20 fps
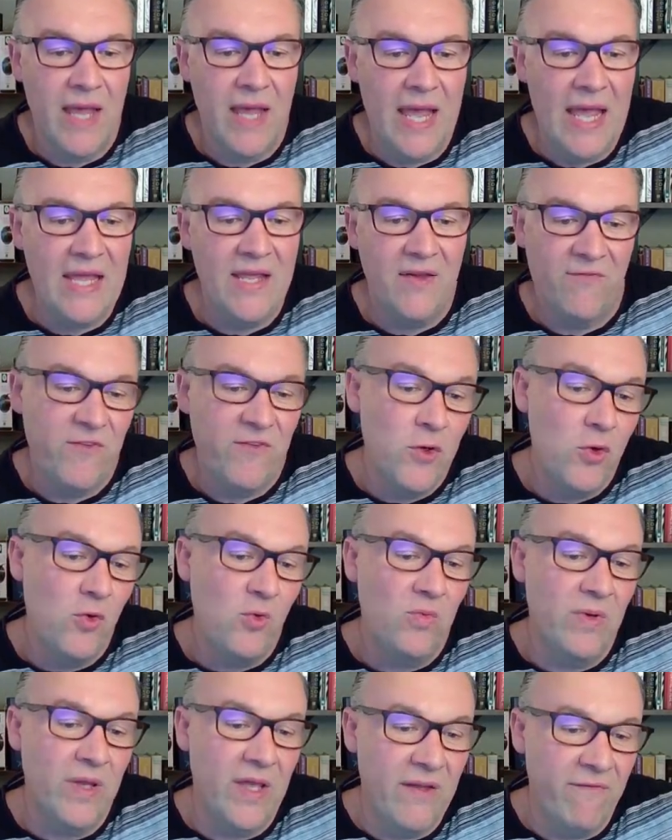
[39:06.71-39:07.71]
hey, if
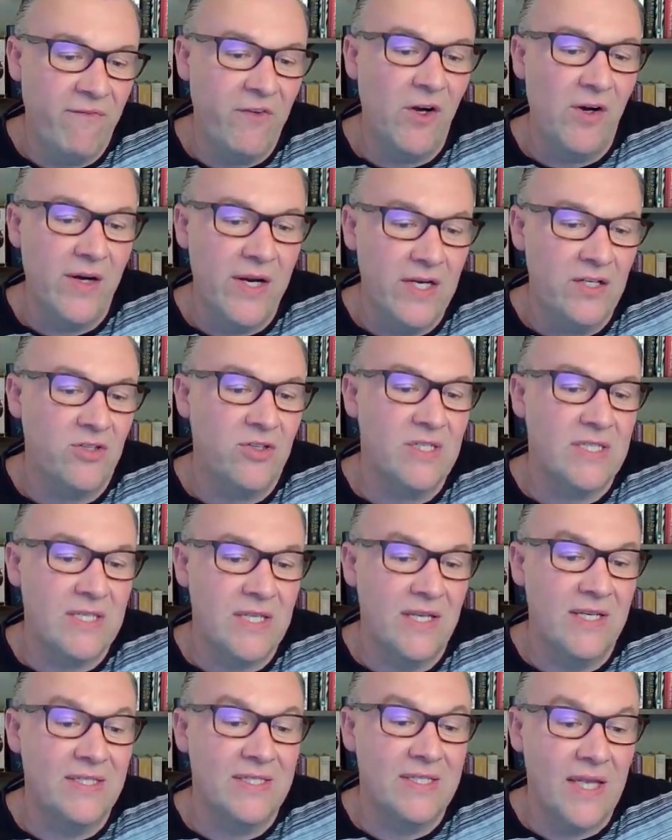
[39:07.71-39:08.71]
you're
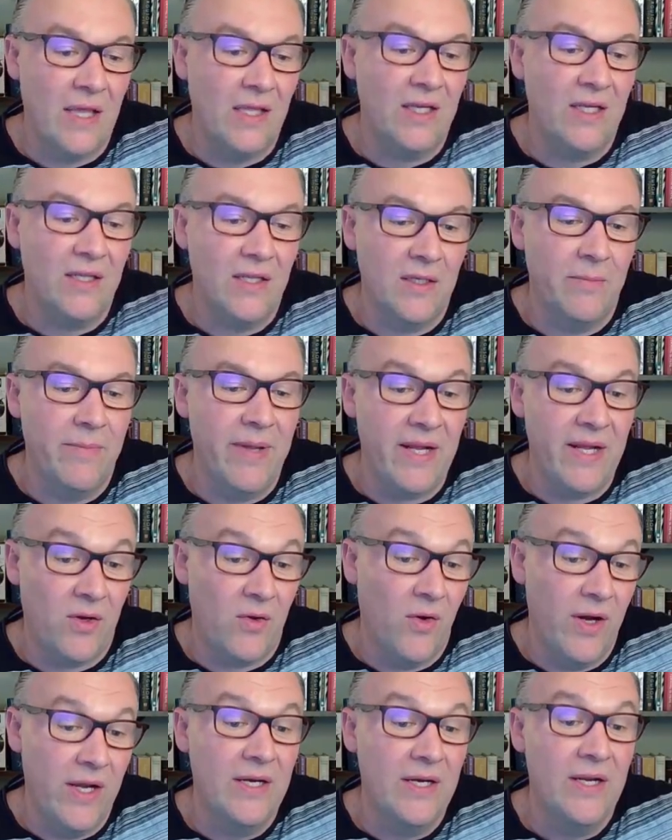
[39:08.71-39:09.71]
interested in selling a little
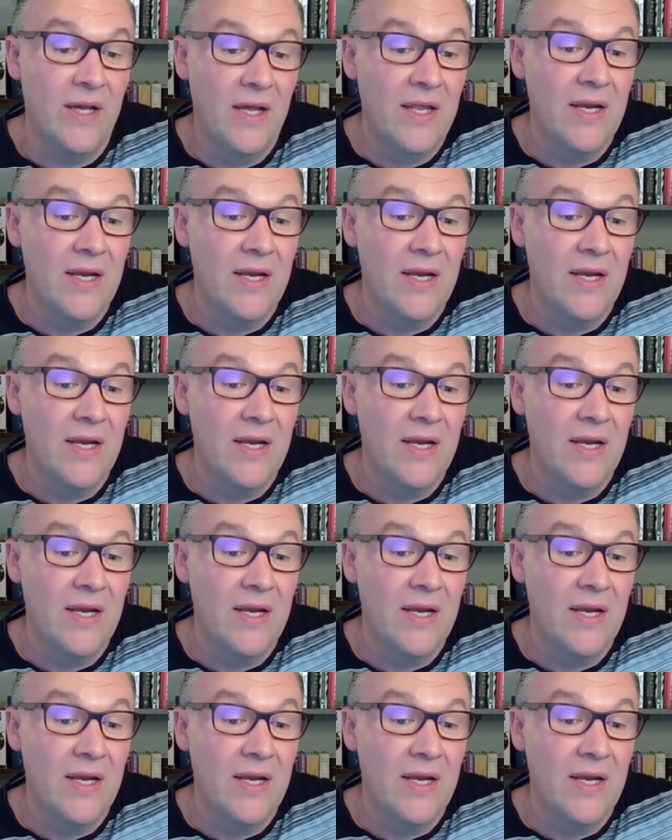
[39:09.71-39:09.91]
Bitcoin,